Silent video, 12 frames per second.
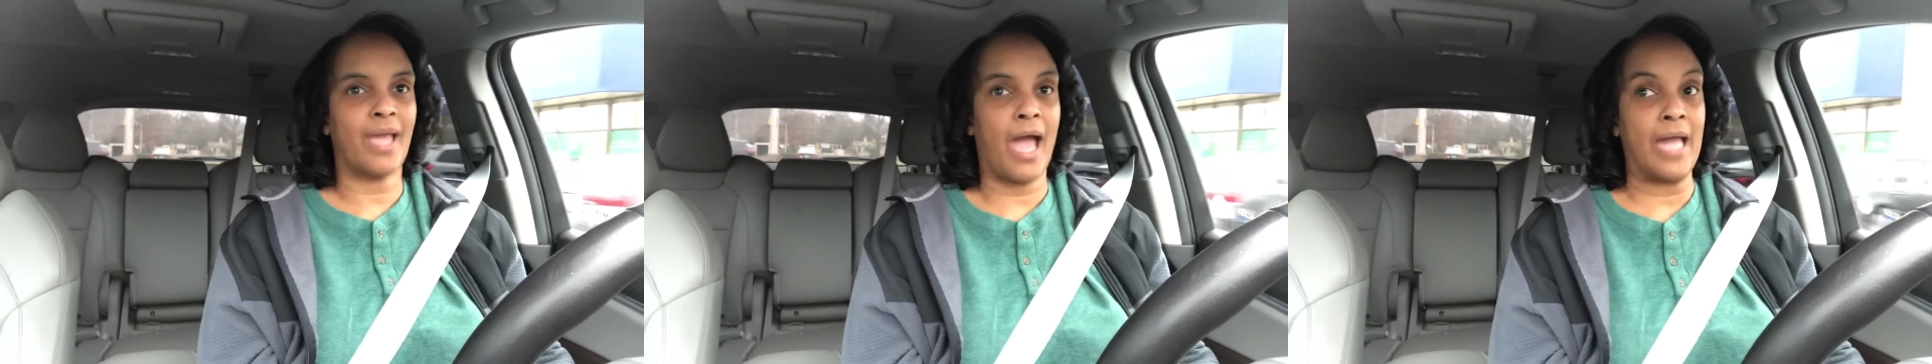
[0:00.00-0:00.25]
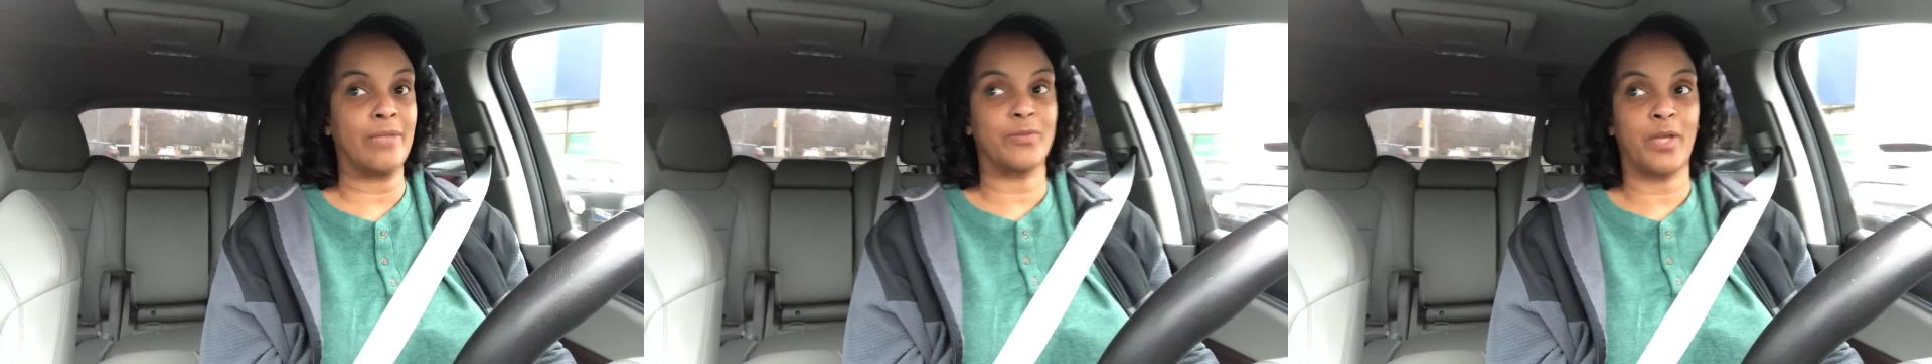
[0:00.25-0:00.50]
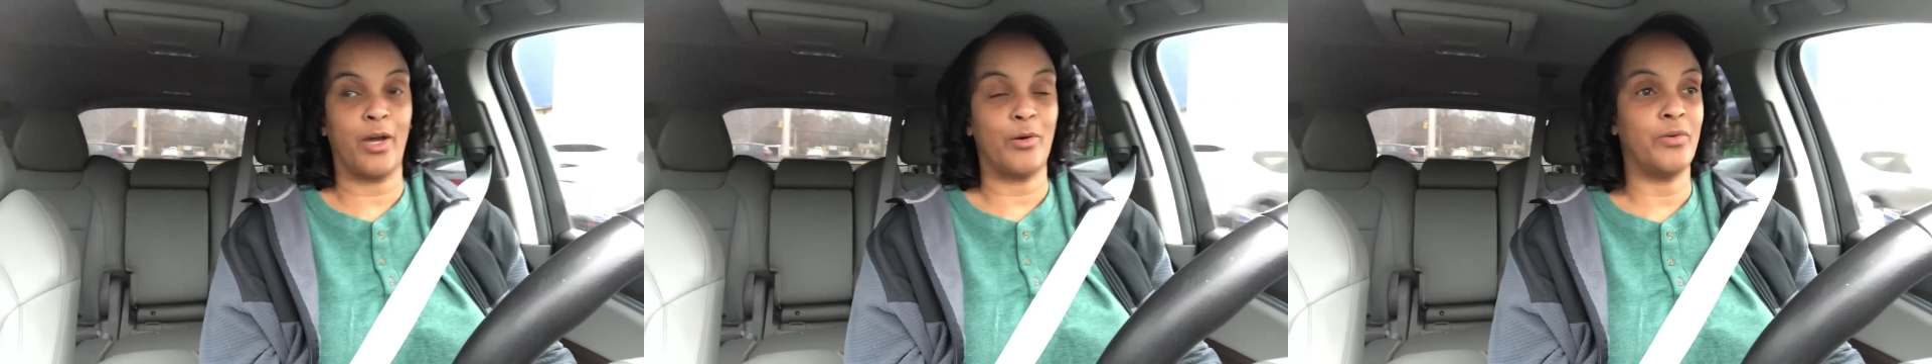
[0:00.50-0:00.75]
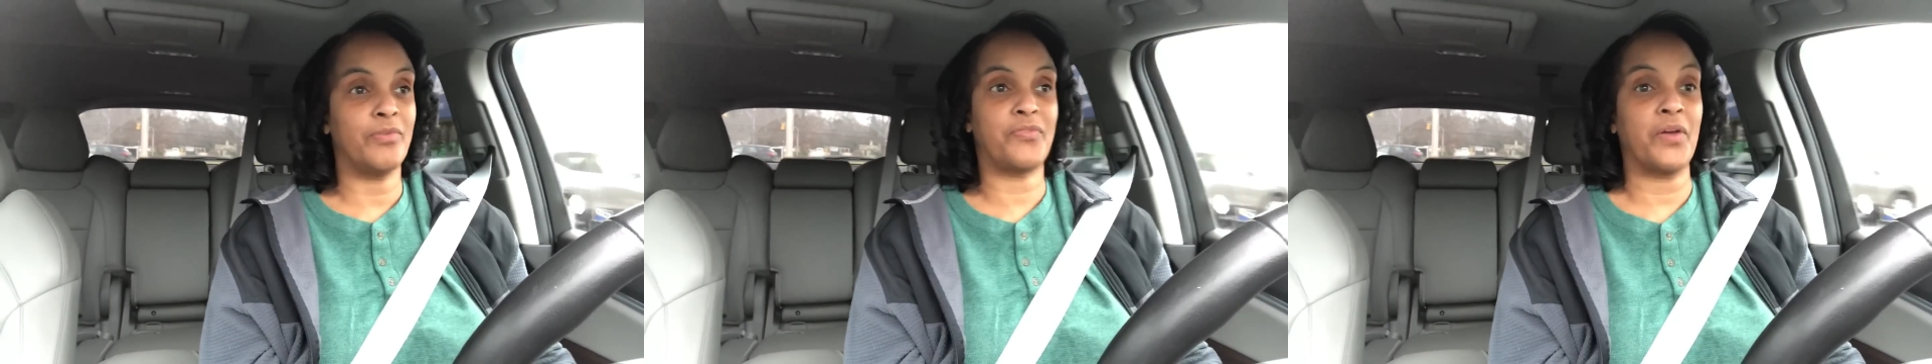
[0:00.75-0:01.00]
I don't
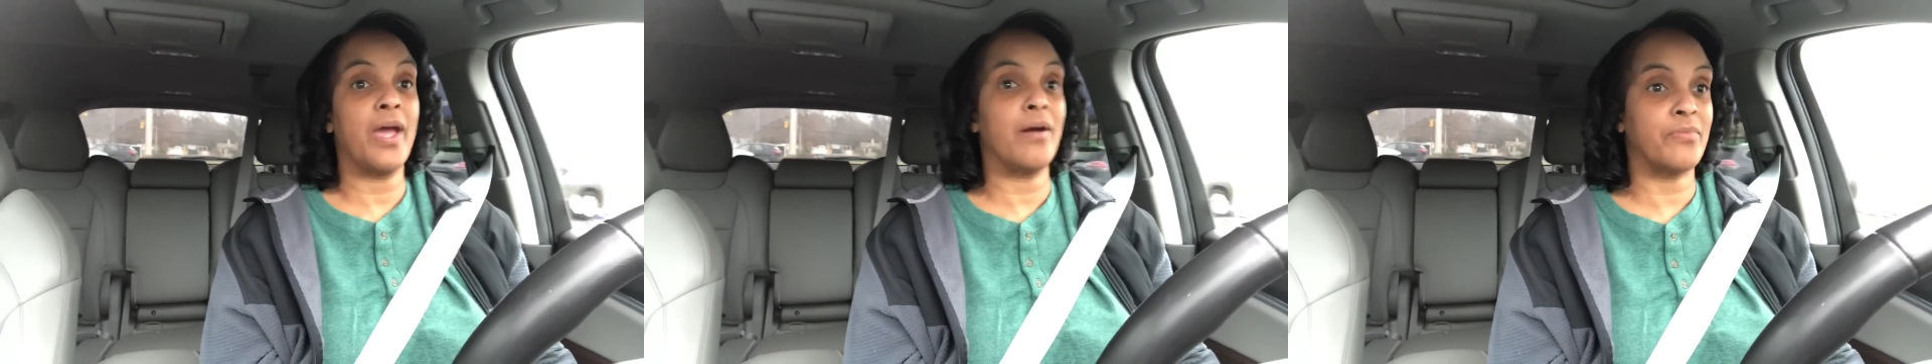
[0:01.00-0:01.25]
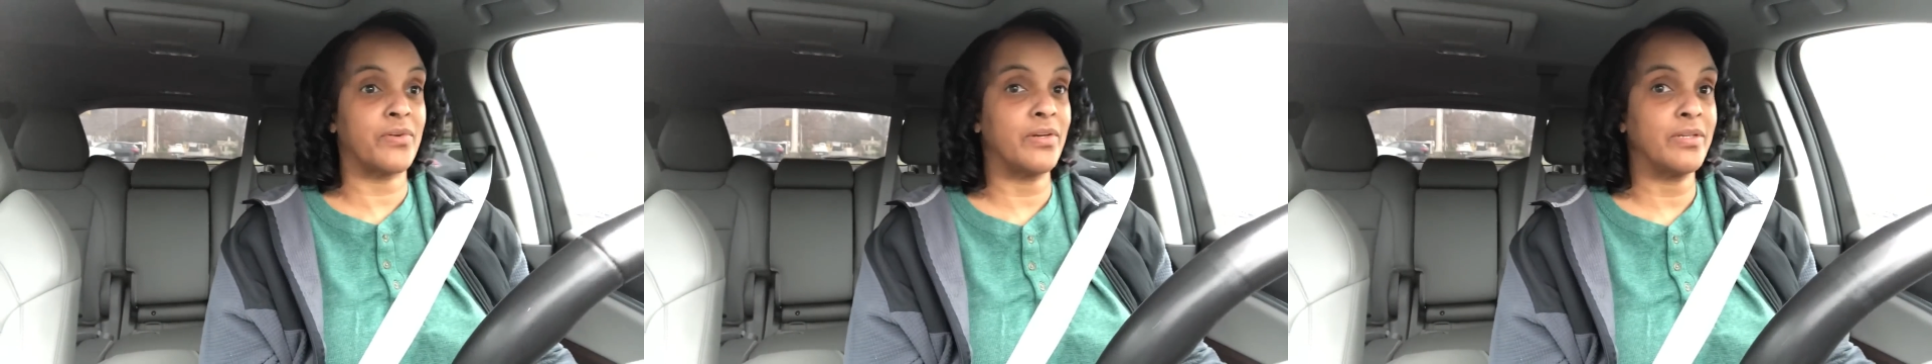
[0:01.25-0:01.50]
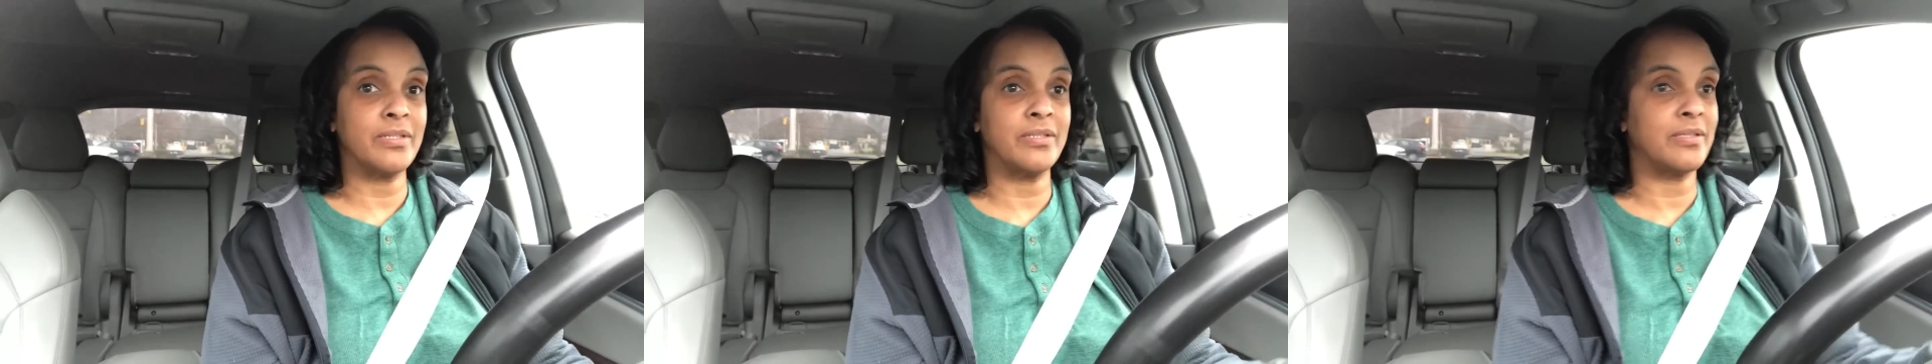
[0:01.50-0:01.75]
know, forever